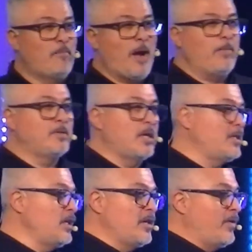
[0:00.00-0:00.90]
The Bible
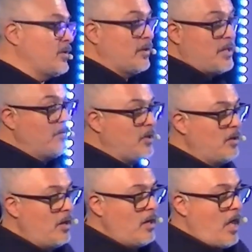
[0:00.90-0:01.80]
says each of us are
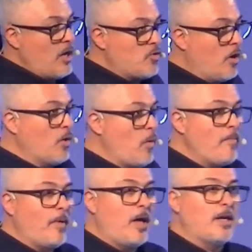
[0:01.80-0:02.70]
tempted and drawn away